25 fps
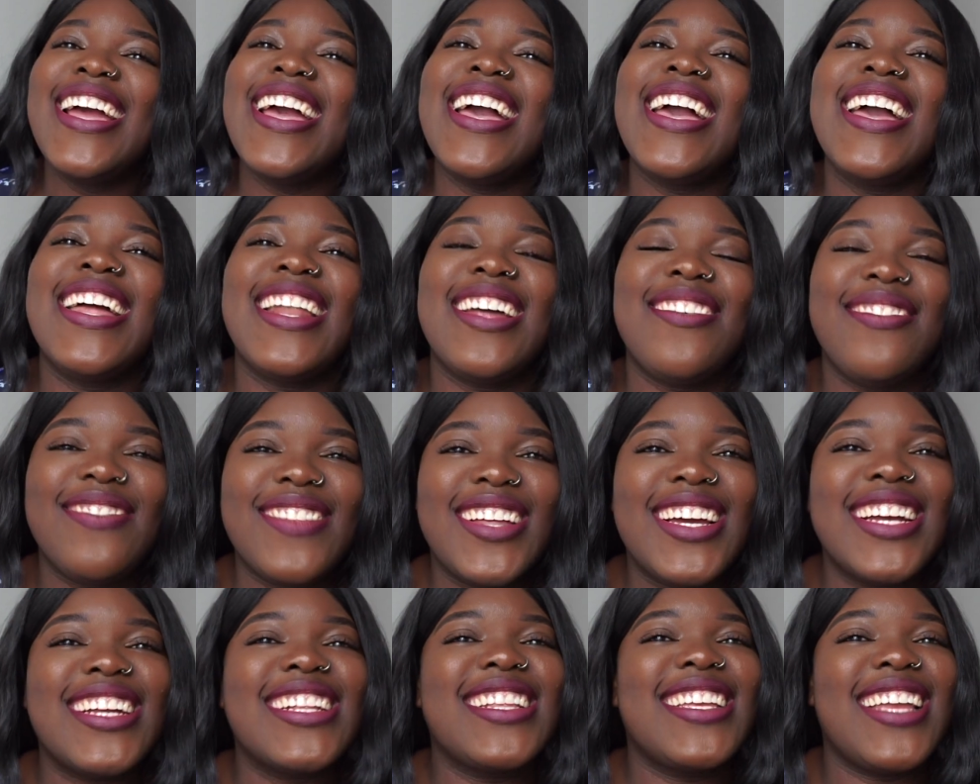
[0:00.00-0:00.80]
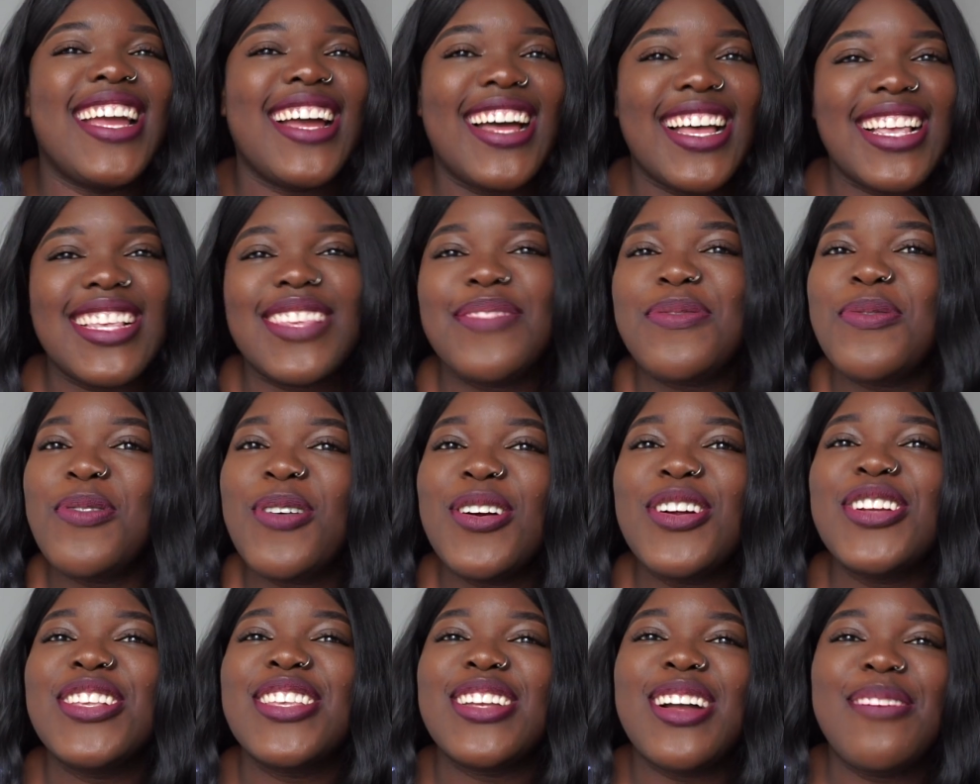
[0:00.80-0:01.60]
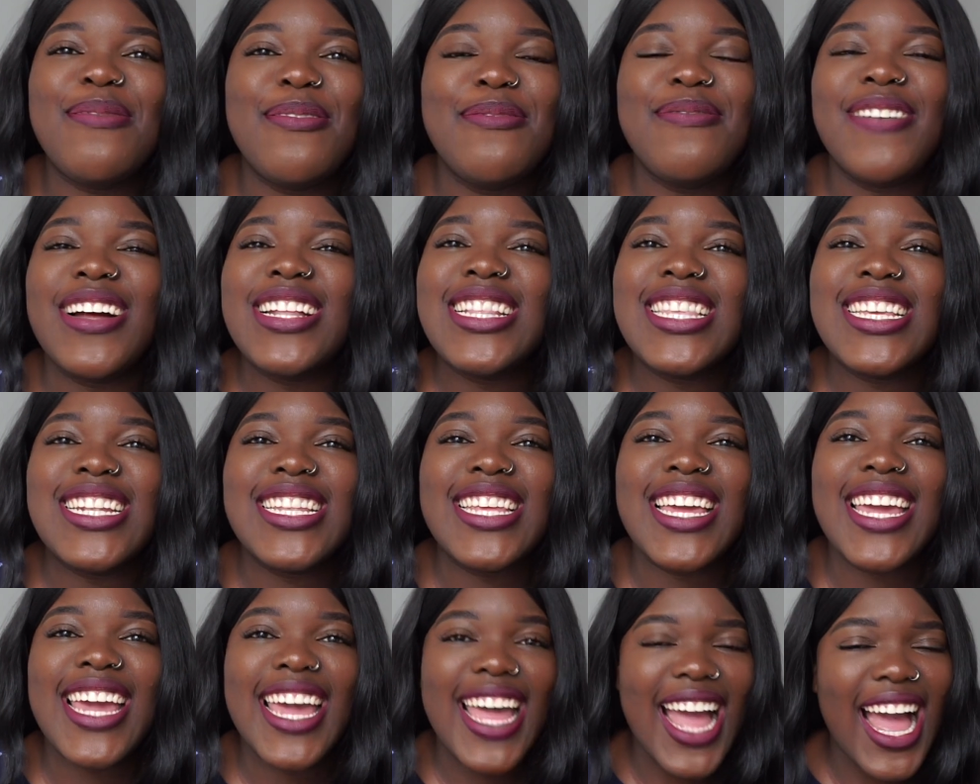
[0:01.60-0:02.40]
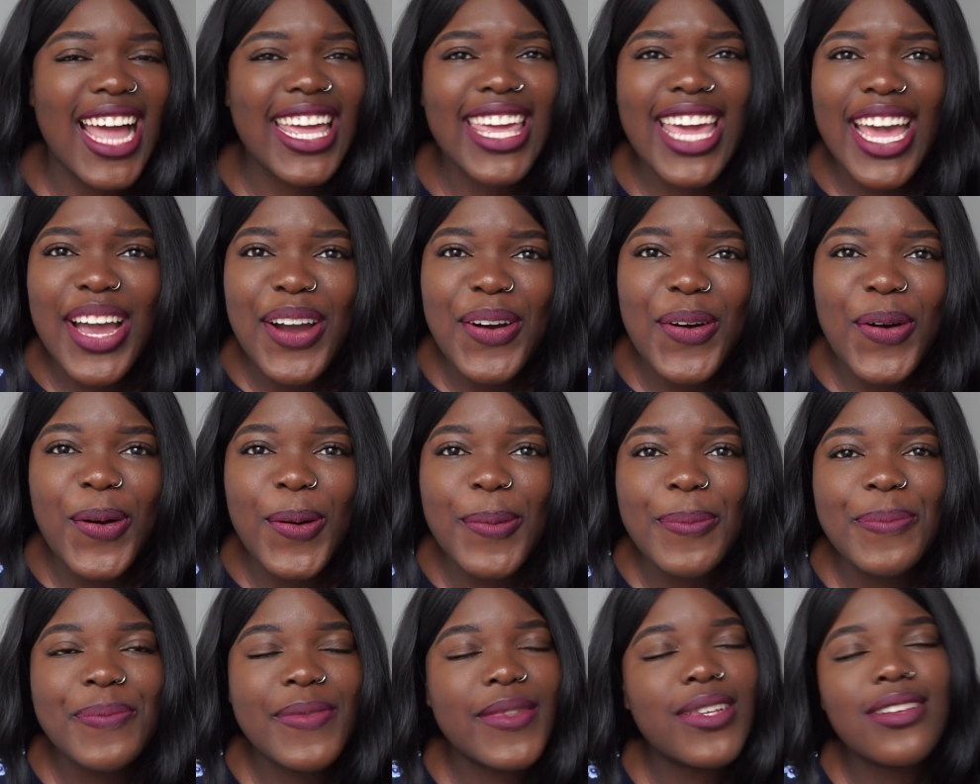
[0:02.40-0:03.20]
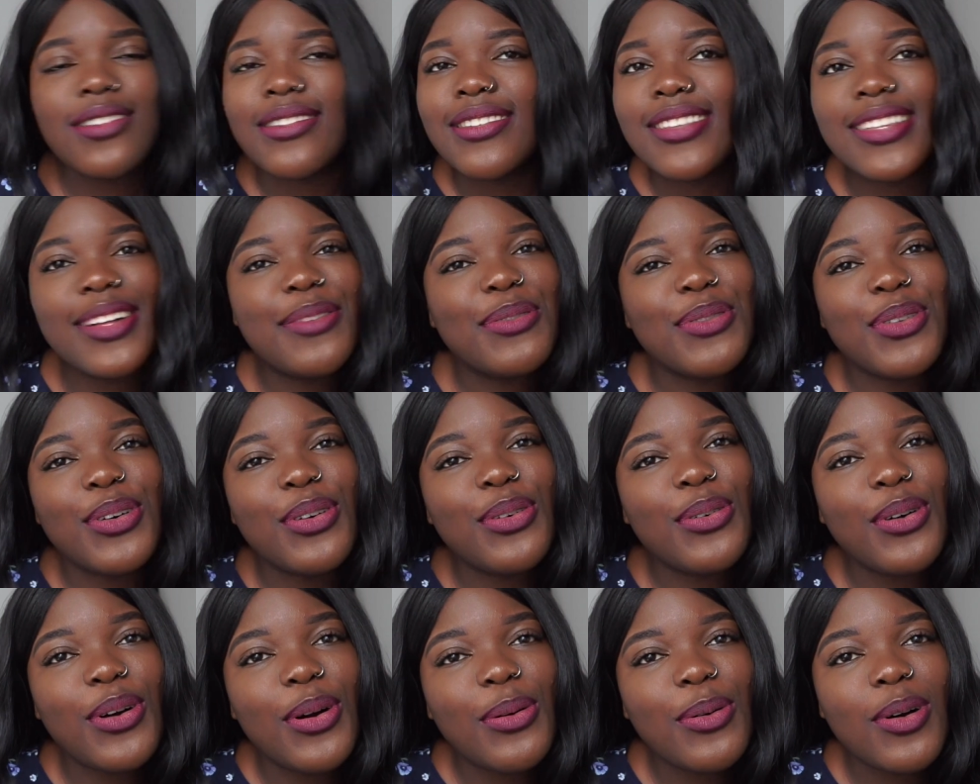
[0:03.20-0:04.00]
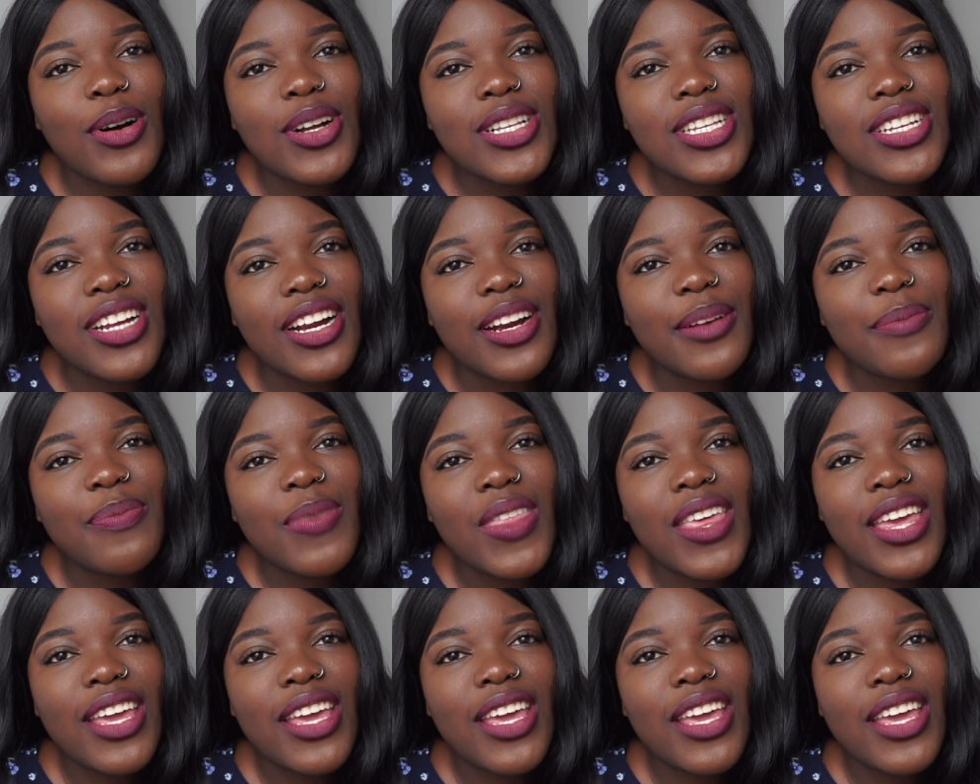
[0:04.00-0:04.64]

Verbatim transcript: And I'm like, yes, is coming back today. I get home, there's still no hot water.